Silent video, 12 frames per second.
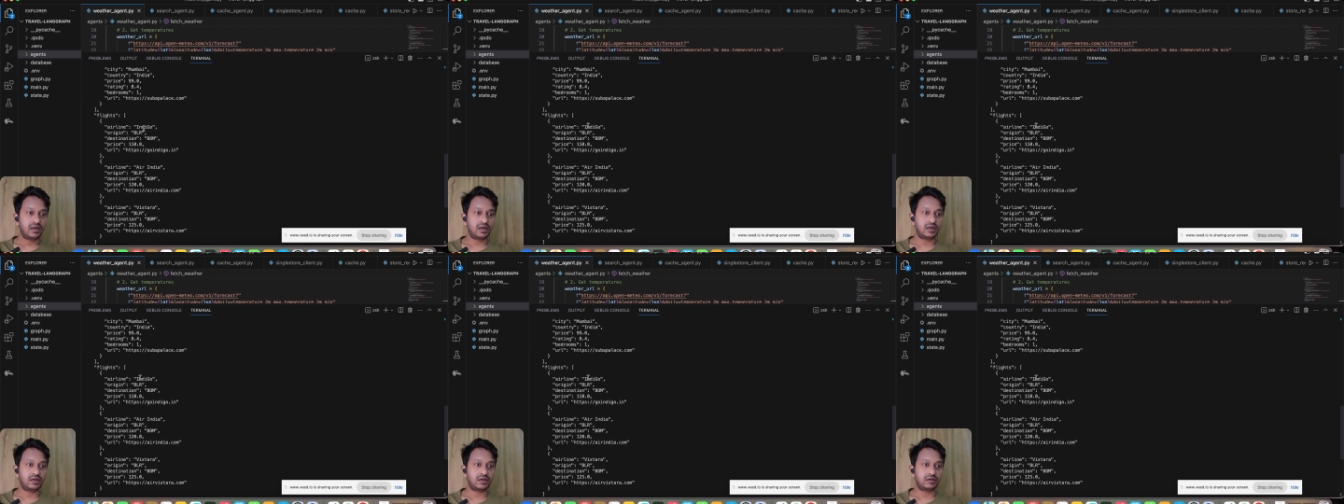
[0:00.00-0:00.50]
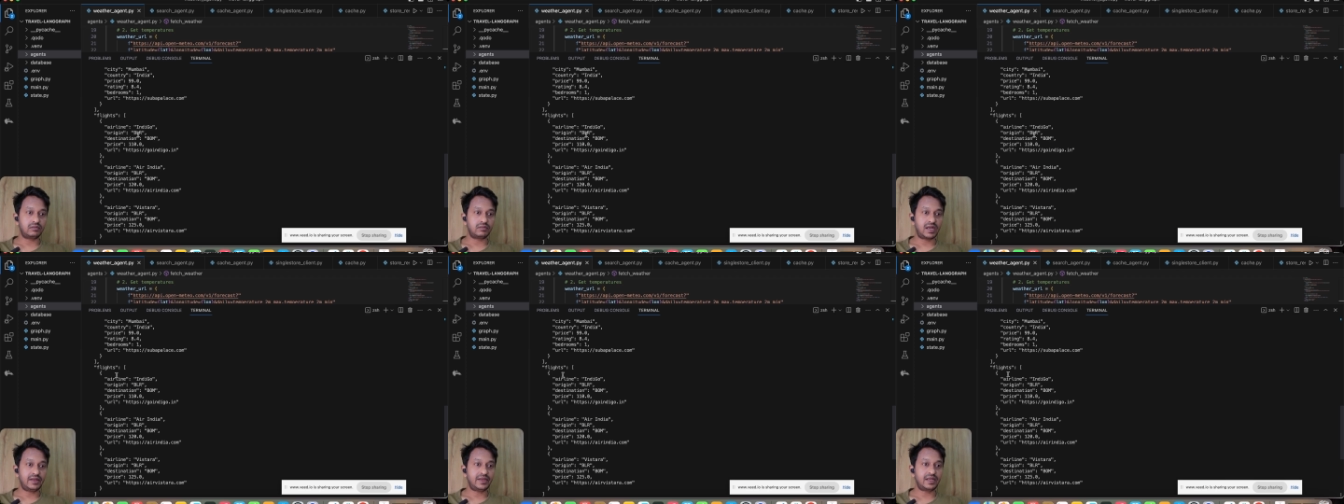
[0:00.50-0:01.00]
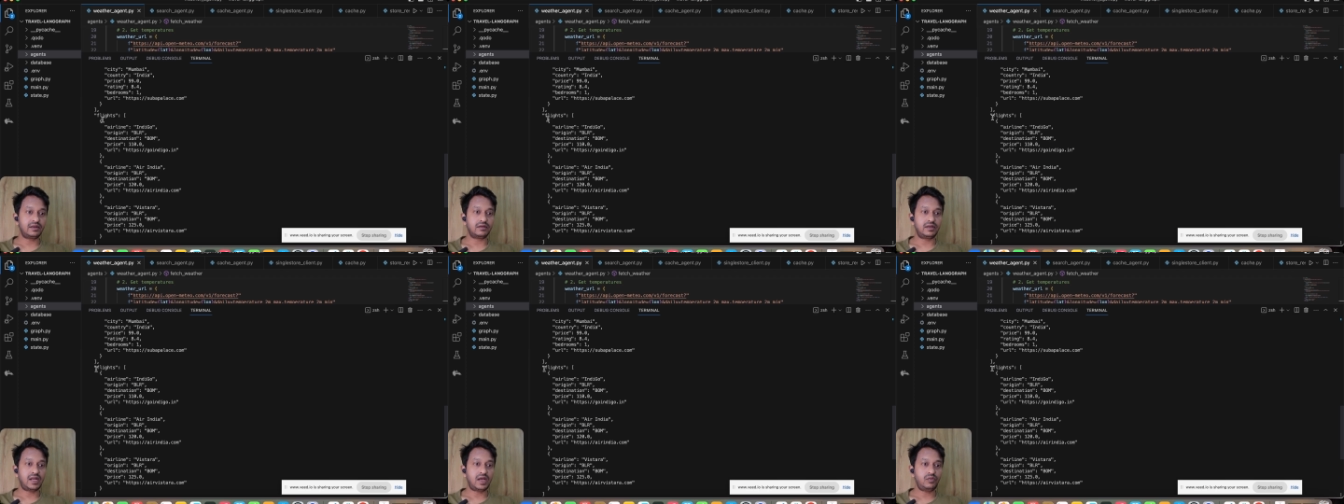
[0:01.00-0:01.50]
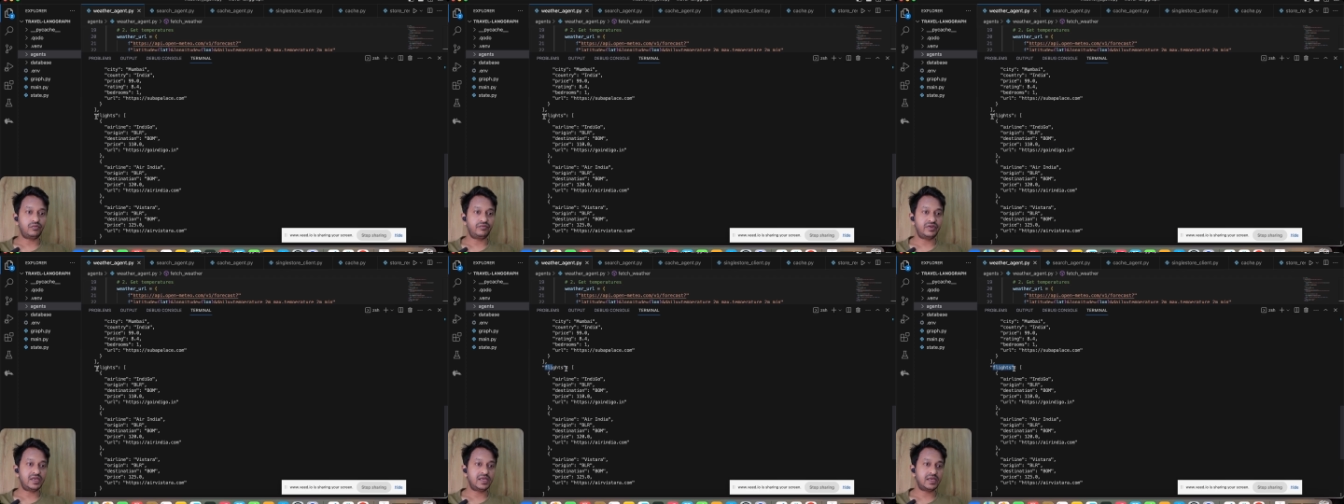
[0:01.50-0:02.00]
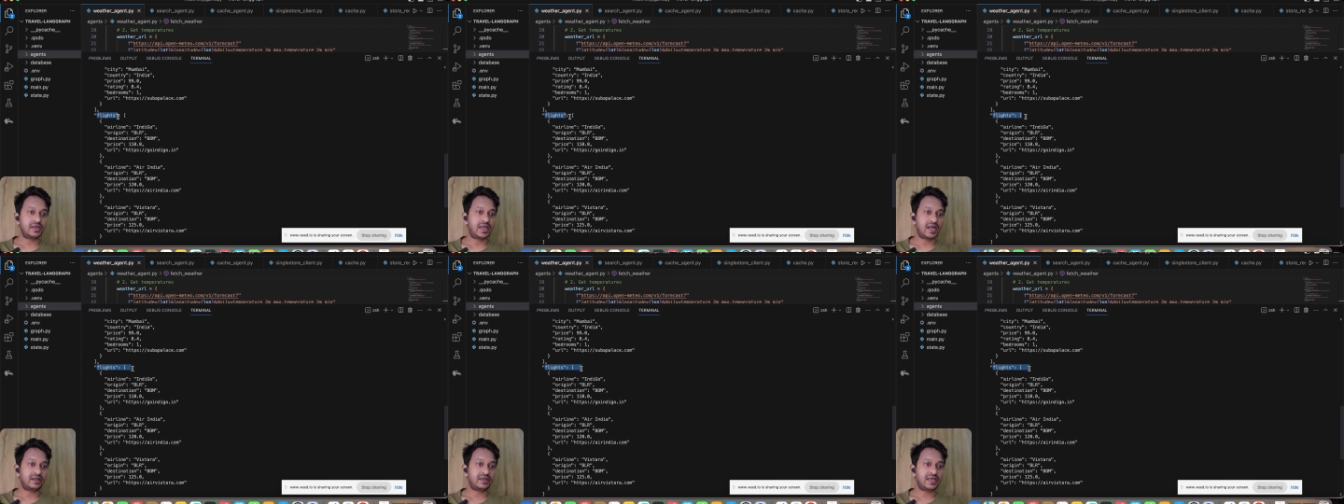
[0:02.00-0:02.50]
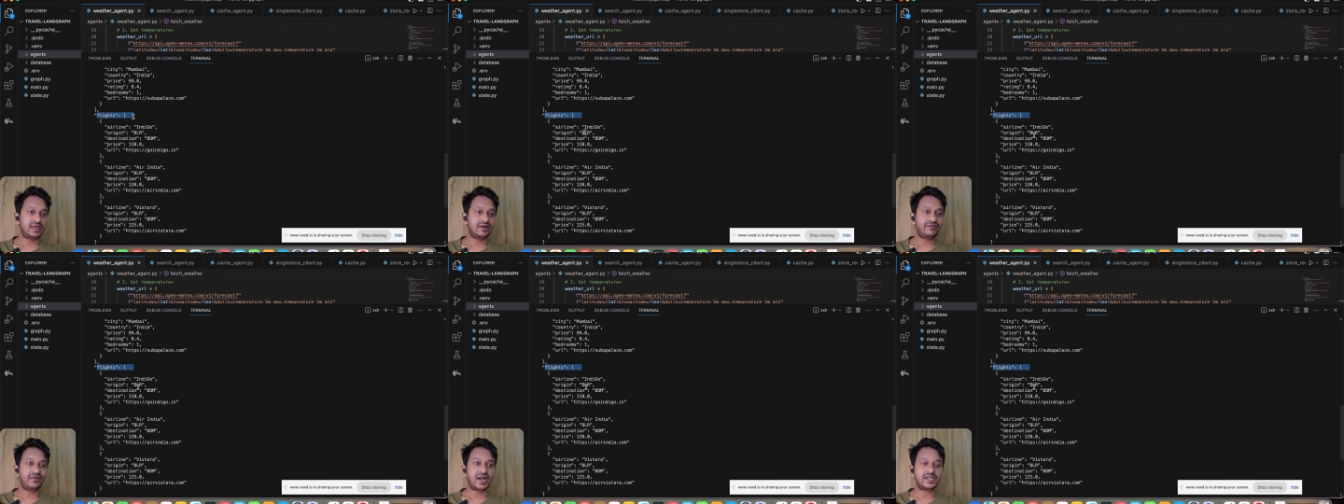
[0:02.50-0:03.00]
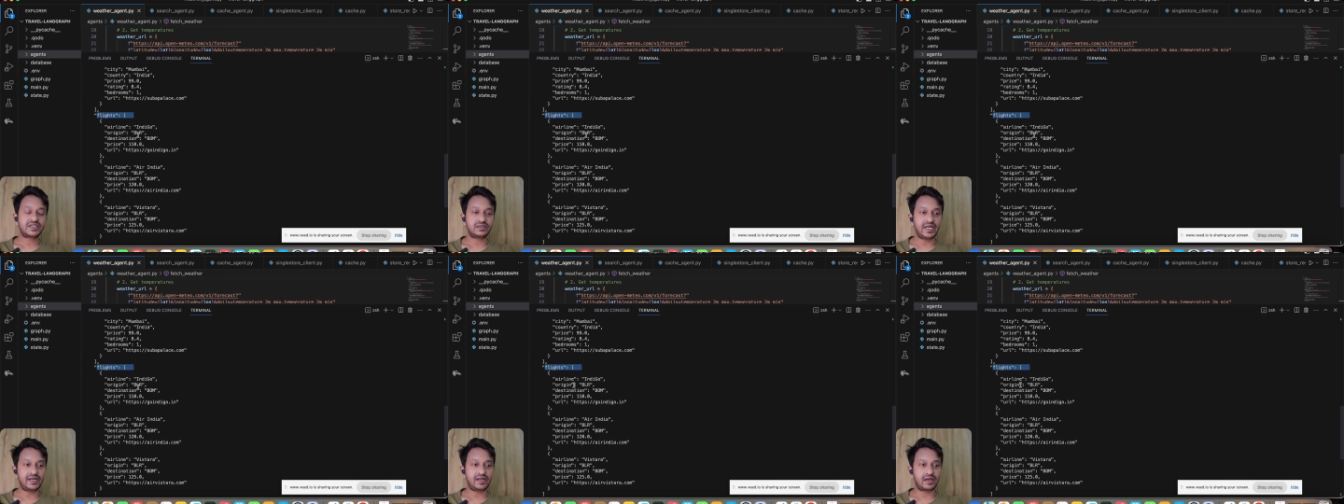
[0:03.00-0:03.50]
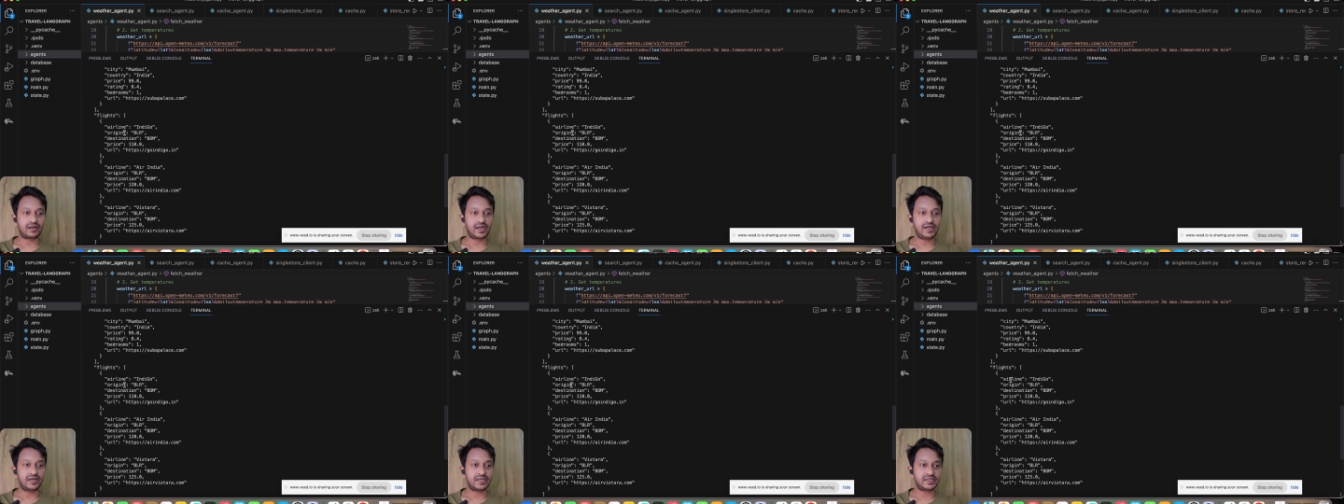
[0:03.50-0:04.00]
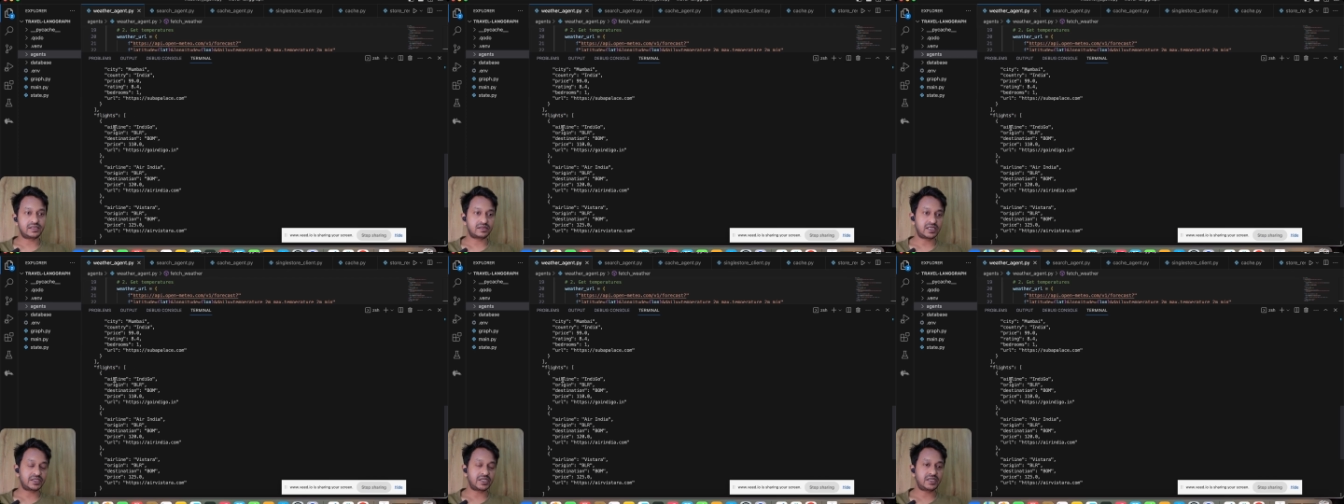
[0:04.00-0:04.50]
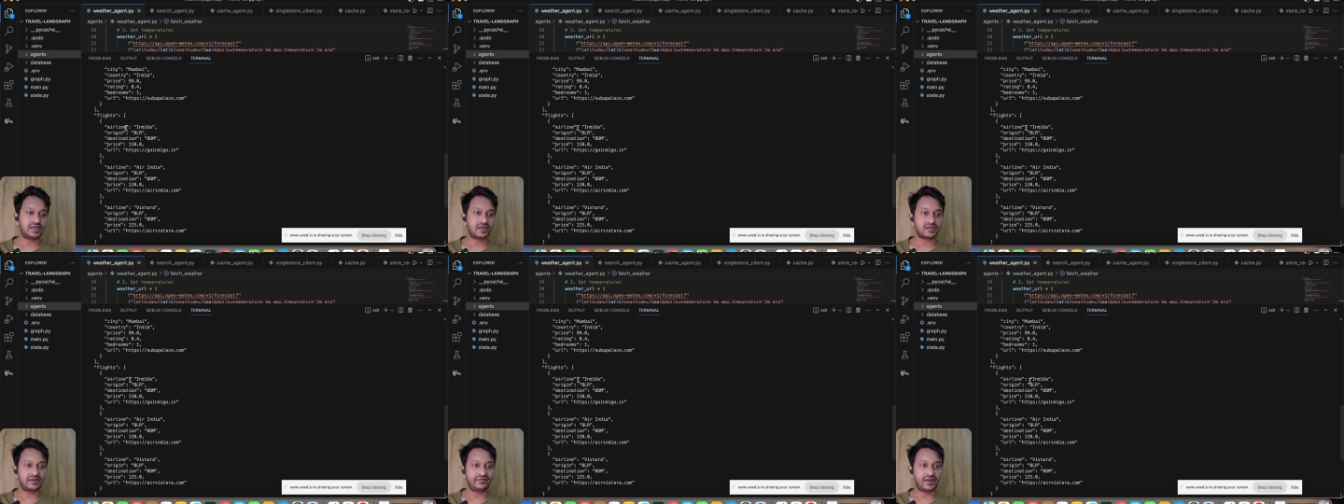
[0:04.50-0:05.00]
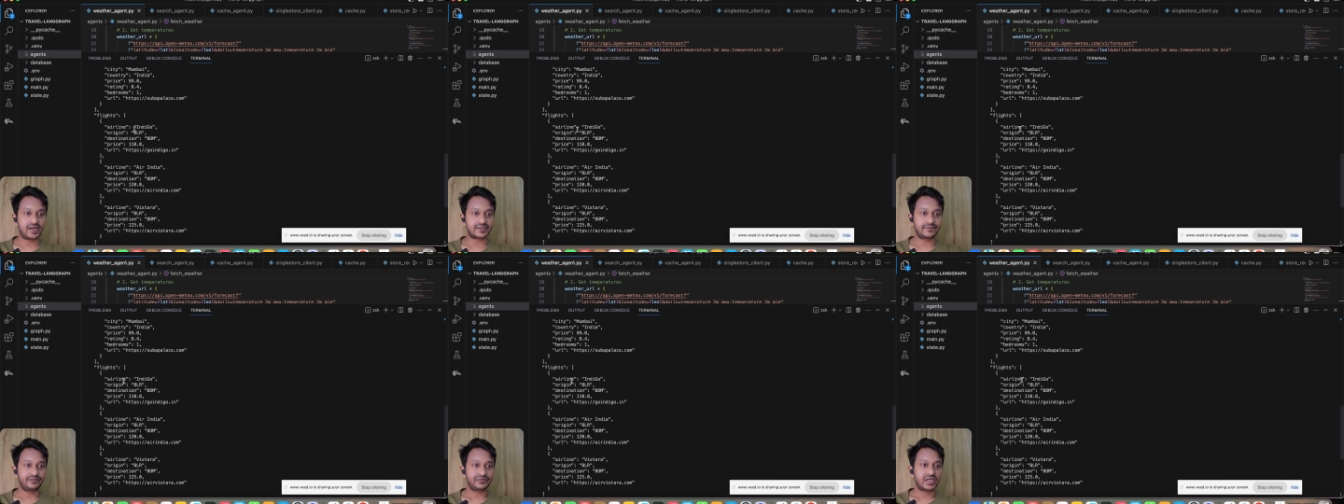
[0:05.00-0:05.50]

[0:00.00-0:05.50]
Uh, and then now we get the flights data, right? It is suggesting us the flights.